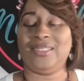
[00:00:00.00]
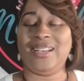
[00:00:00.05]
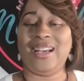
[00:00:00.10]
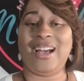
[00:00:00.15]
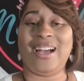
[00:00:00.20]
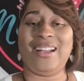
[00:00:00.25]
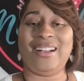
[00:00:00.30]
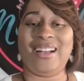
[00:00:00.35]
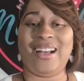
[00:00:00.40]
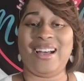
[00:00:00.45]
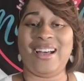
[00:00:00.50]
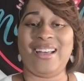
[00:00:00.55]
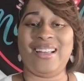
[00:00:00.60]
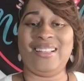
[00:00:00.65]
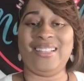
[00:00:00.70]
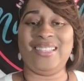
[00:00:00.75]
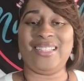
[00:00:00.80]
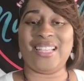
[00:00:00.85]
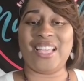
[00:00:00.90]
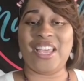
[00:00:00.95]
Hi
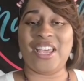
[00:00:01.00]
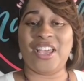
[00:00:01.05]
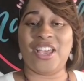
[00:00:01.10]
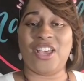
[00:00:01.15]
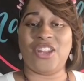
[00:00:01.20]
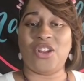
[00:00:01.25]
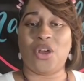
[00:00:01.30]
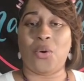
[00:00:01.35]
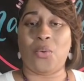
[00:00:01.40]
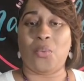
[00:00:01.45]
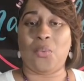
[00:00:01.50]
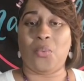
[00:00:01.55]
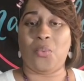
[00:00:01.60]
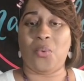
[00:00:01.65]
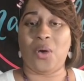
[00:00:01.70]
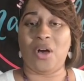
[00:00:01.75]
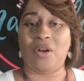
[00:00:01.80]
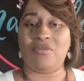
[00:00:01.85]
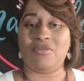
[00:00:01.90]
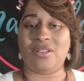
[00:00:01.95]
guys, and
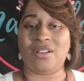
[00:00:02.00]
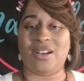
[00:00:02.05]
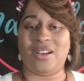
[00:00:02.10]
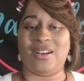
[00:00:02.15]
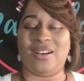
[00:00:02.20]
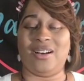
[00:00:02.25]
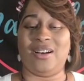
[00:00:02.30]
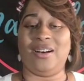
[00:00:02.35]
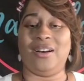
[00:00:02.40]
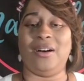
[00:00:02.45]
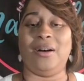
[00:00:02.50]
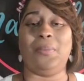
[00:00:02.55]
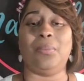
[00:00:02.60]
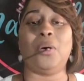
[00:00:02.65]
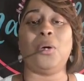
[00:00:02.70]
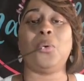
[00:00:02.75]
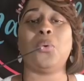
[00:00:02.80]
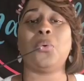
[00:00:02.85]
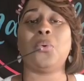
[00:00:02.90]
welcome.